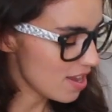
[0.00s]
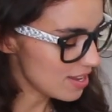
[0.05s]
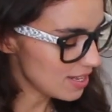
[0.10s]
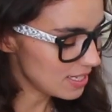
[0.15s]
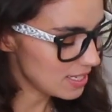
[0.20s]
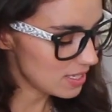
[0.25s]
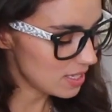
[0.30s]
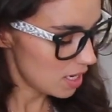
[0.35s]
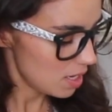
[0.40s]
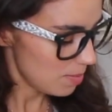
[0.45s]
a
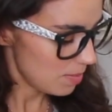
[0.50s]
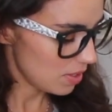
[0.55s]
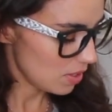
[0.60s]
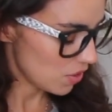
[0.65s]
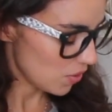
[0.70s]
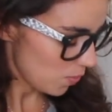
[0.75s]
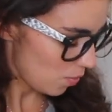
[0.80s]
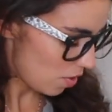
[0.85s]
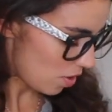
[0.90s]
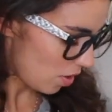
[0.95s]
cinnamon
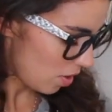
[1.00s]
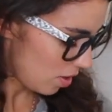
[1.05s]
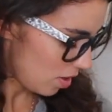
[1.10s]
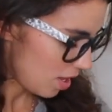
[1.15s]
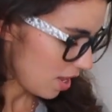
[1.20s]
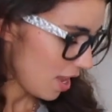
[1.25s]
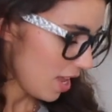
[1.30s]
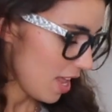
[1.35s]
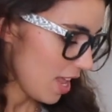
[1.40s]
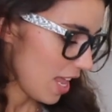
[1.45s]

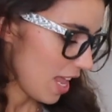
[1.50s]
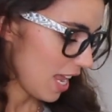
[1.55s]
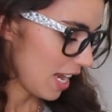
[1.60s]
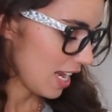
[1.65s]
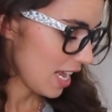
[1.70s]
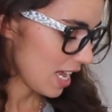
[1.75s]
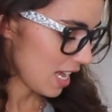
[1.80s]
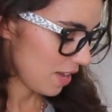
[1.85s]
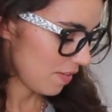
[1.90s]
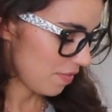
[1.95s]
swirl
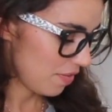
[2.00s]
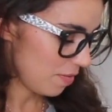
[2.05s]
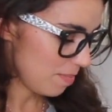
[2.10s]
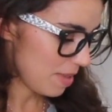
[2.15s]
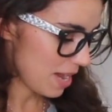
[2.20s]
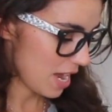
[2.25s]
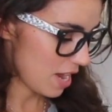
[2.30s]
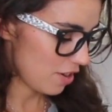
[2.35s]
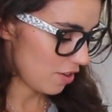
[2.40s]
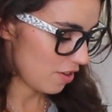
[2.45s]
and half the
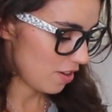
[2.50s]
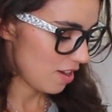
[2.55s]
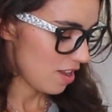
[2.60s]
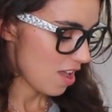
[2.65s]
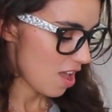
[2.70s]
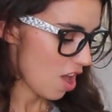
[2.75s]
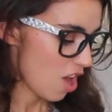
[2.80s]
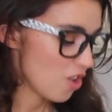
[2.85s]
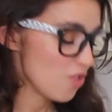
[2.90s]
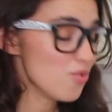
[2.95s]
batter
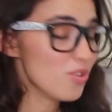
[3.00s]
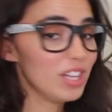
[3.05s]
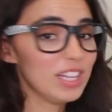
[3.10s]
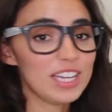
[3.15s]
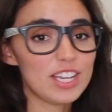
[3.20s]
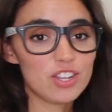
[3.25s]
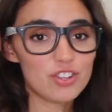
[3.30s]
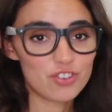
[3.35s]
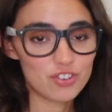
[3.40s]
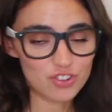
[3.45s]
a
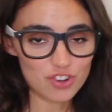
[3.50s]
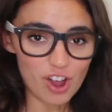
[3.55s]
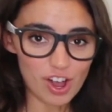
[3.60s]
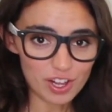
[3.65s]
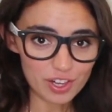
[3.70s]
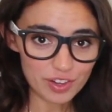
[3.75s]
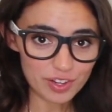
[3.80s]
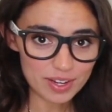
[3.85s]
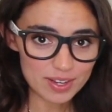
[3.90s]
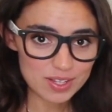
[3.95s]
really
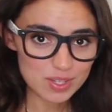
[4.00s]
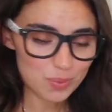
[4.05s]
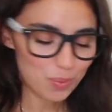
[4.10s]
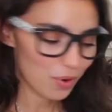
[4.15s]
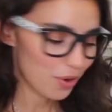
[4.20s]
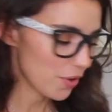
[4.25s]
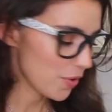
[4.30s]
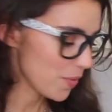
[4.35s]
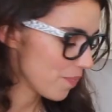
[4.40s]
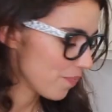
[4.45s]
chocolatey
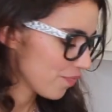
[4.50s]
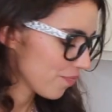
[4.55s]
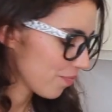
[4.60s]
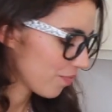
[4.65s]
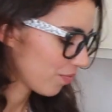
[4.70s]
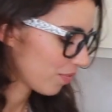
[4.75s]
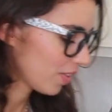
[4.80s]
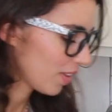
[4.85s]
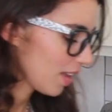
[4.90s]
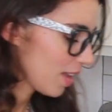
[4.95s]
swirl.
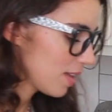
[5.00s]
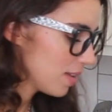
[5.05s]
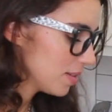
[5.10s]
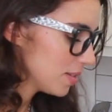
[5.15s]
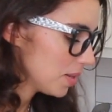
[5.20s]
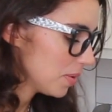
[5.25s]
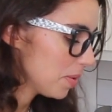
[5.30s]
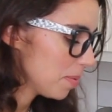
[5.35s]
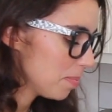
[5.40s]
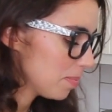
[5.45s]

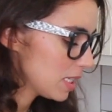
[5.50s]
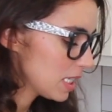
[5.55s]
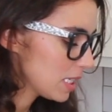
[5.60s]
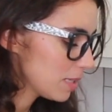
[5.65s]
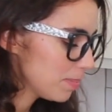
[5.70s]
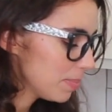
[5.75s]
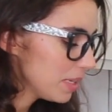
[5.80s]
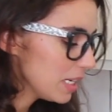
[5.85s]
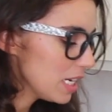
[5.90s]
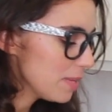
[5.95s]
So I'm
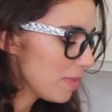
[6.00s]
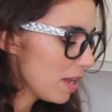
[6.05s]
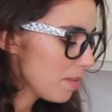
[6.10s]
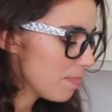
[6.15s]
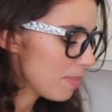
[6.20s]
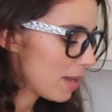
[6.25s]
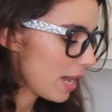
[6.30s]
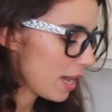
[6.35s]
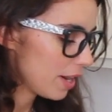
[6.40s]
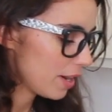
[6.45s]
splitting my
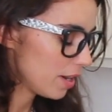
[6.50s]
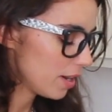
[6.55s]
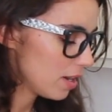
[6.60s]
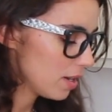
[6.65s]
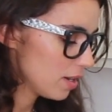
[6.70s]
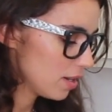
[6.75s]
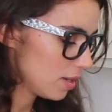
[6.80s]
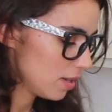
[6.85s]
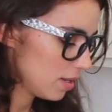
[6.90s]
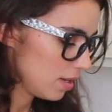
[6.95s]
batter
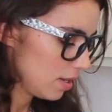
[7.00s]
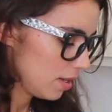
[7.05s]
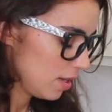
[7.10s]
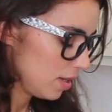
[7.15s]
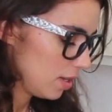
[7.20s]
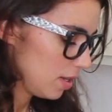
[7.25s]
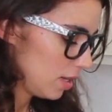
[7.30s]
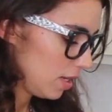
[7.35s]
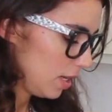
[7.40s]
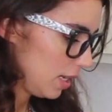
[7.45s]

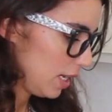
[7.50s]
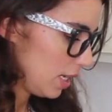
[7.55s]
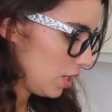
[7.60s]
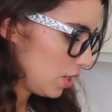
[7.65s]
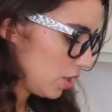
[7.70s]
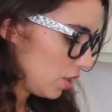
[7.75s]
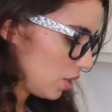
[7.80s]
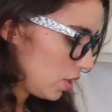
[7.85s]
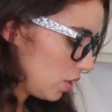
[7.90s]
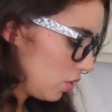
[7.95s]

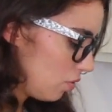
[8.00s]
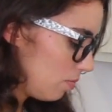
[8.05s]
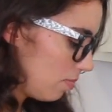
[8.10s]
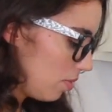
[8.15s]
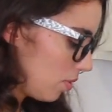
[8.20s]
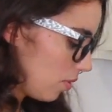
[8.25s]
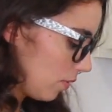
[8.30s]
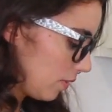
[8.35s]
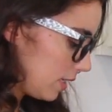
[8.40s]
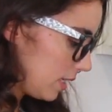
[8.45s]
into 2
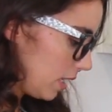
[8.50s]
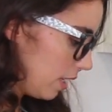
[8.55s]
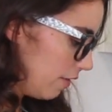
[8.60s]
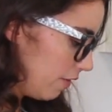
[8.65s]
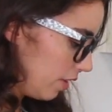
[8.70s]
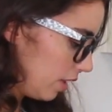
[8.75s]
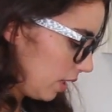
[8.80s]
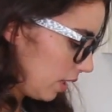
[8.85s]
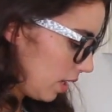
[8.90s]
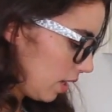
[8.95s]
bowls
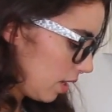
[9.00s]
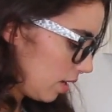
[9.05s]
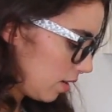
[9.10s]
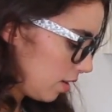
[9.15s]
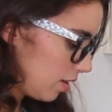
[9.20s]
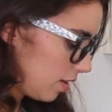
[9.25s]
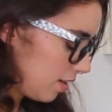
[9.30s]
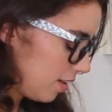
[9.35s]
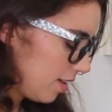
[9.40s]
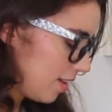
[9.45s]
evenly.
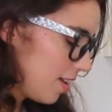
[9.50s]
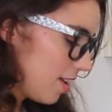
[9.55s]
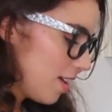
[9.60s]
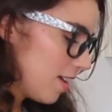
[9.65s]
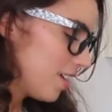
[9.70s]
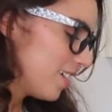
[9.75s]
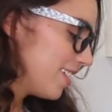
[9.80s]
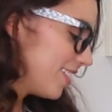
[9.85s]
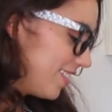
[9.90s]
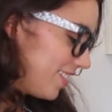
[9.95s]

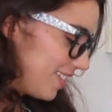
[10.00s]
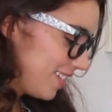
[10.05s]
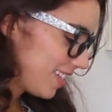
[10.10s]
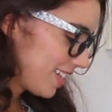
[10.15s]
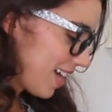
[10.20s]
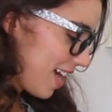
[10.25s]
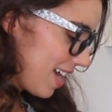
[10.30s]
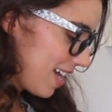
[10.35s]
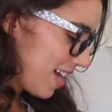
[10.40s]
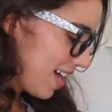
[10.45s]

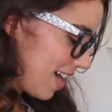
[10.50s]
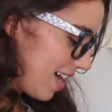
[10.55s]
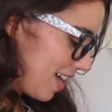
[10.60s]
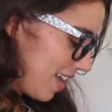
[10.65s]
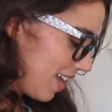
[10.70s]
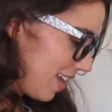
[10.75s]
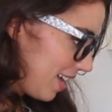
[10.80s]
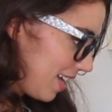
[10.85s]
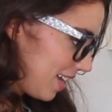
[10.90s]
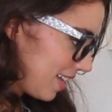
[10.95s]
Just kind of
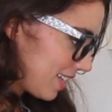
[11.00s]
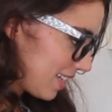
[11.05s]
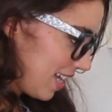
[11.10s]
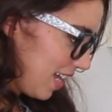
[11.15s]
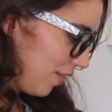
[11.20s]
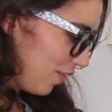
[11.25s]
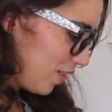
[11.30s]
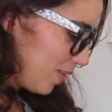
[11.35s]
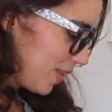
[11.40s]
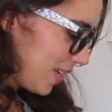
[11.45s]
eye it. It doesn't
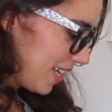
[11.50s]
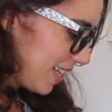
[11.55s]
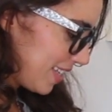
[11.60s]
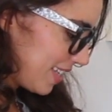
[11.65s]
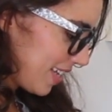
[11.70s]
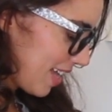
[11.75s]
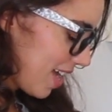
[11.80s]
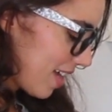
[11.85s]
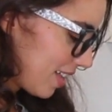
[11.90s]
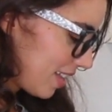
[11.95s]
have to be
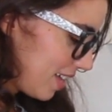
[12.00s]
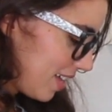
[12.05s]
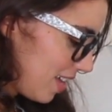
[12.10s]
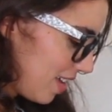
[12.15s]
exactly